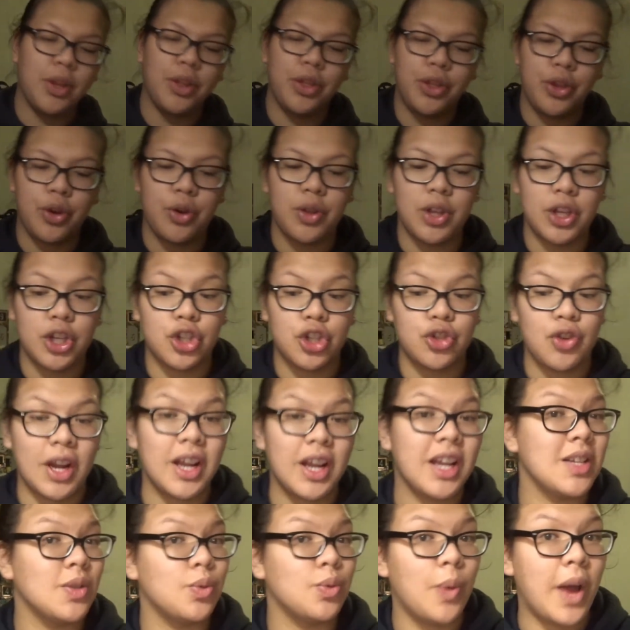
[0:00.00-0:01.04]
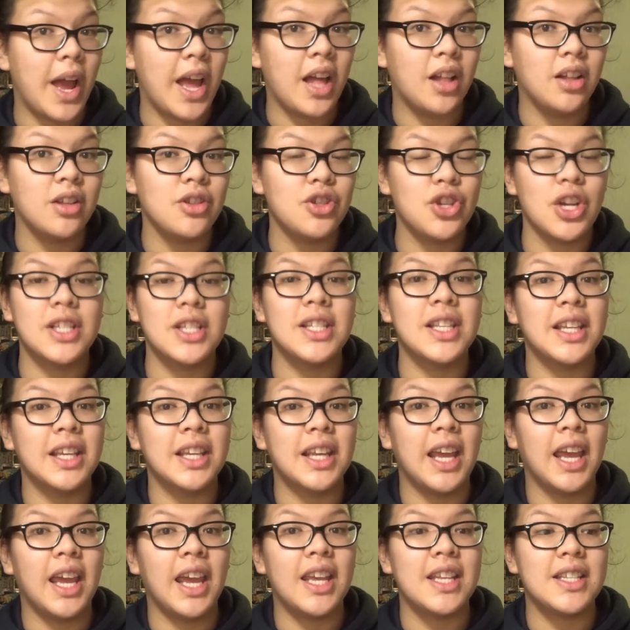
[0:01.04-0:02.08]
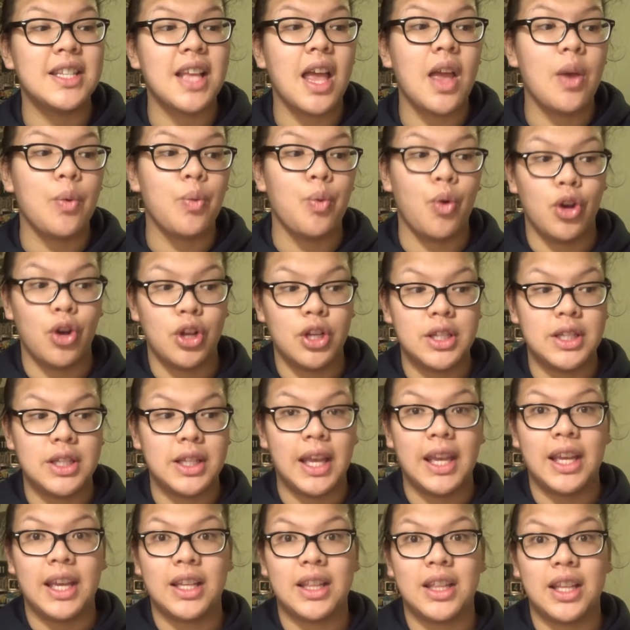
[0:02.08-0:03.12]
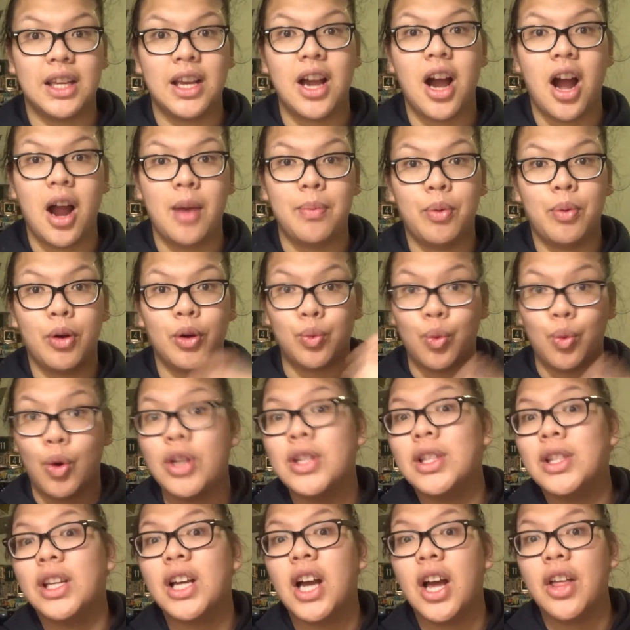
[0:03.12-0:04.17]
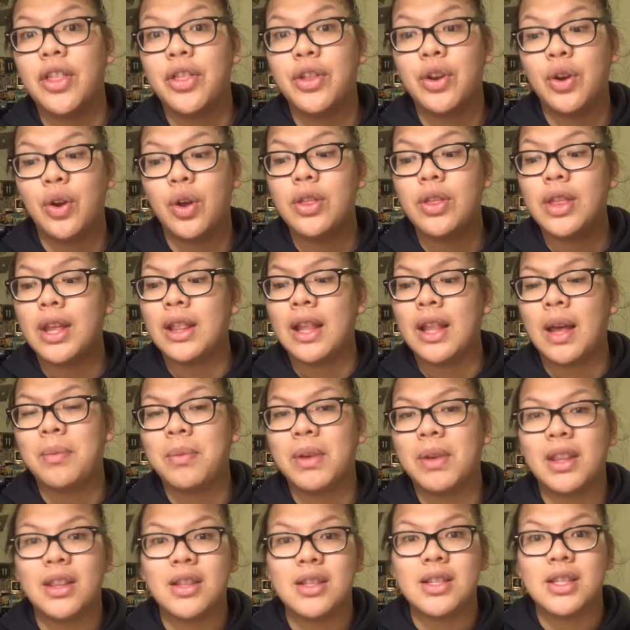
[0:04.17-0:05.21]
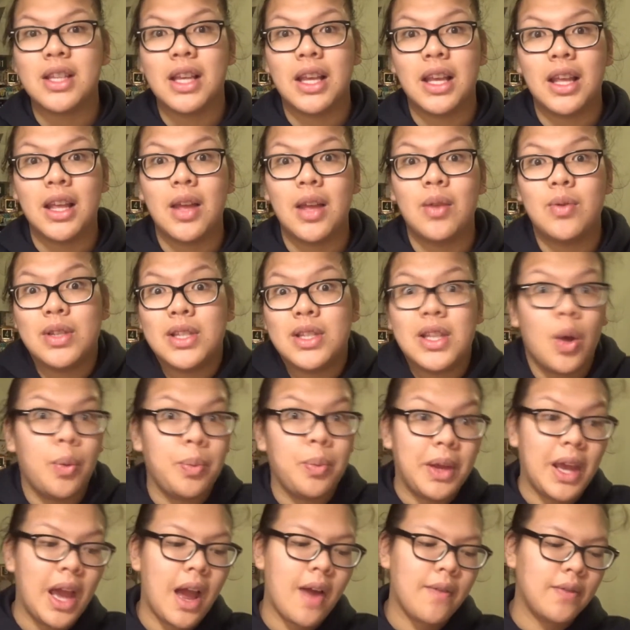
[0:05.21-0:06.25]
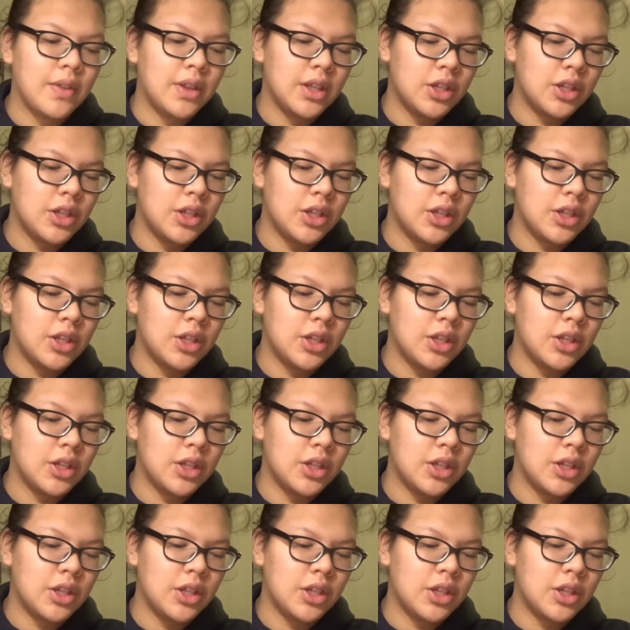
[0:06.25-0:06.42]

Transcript: through the string as well, just in case it was like the cardboard was to cut through, then that means it'd still be having the